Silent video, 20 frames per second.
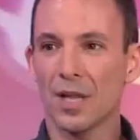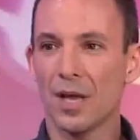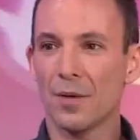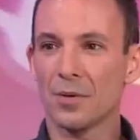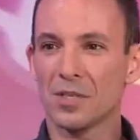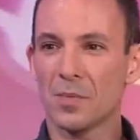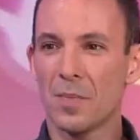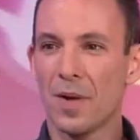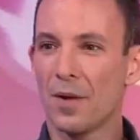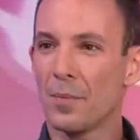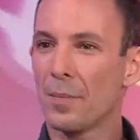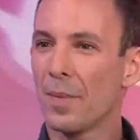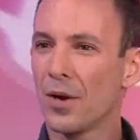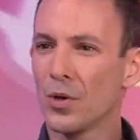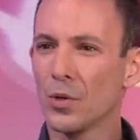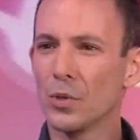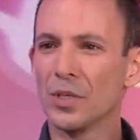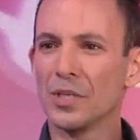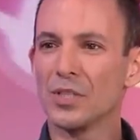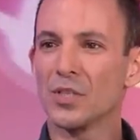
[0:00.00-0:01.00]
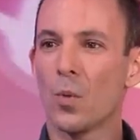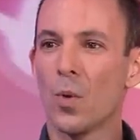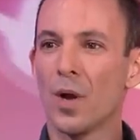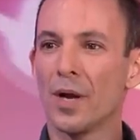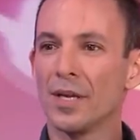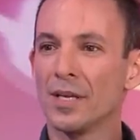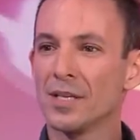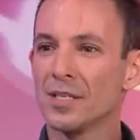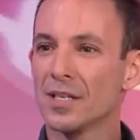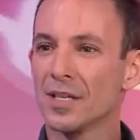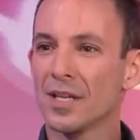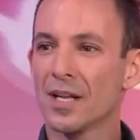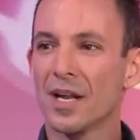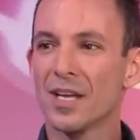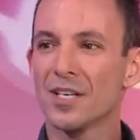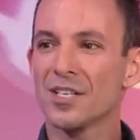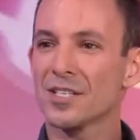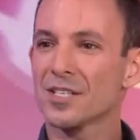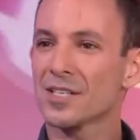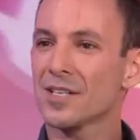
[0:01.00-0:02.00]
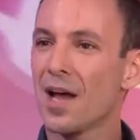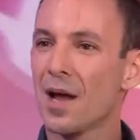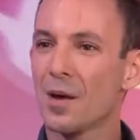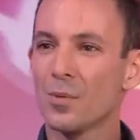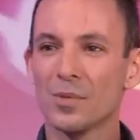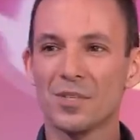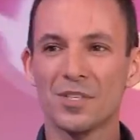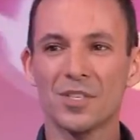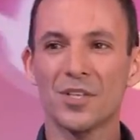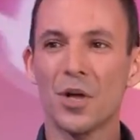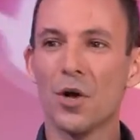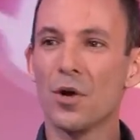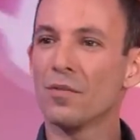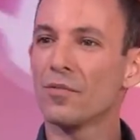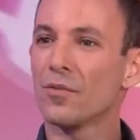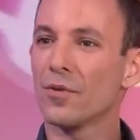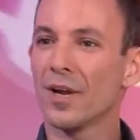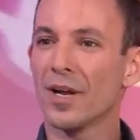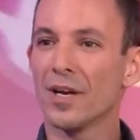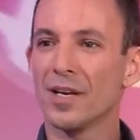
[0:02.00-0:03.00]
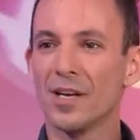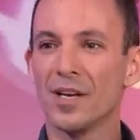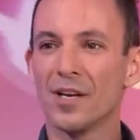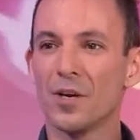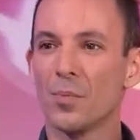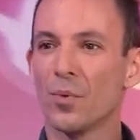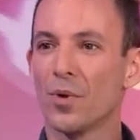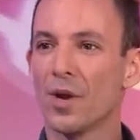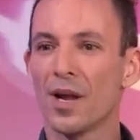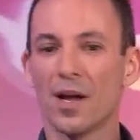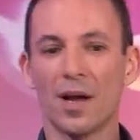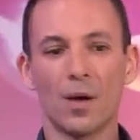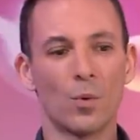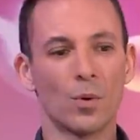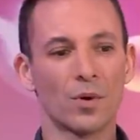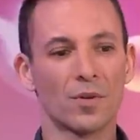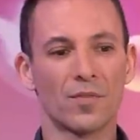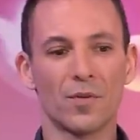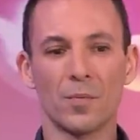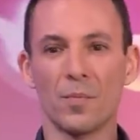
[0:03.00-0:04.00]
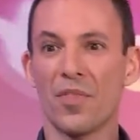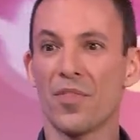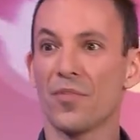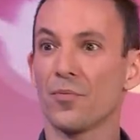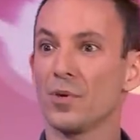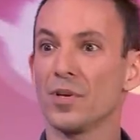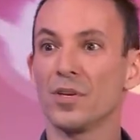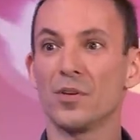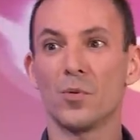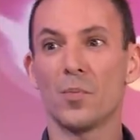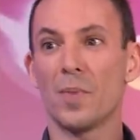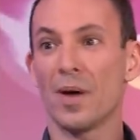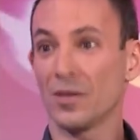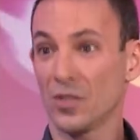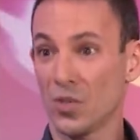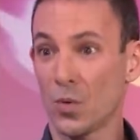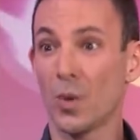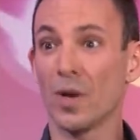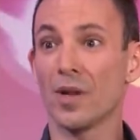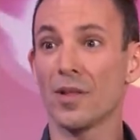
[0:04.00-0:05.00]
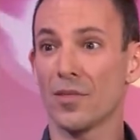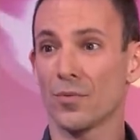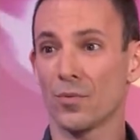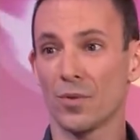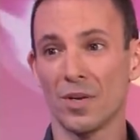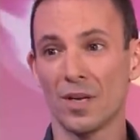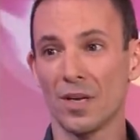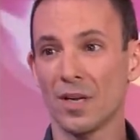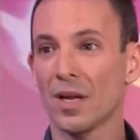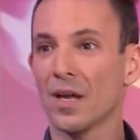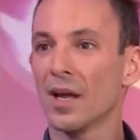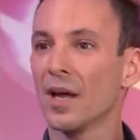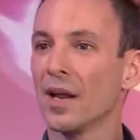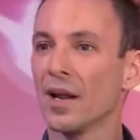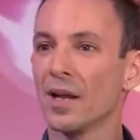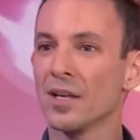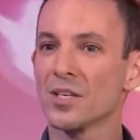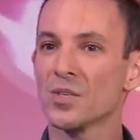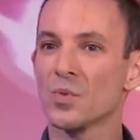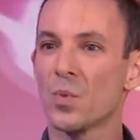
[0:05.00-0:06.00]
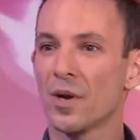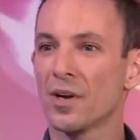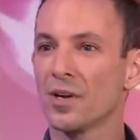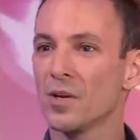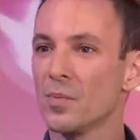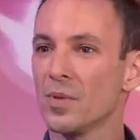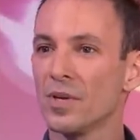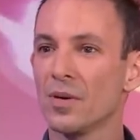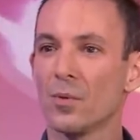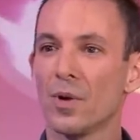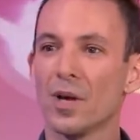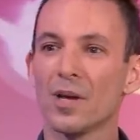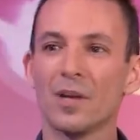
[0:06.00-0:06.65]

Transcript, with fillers: till I was about my early 20s, and then I just I was just over it. I needed a break. I worked from three to about 23, and I just wanted to be a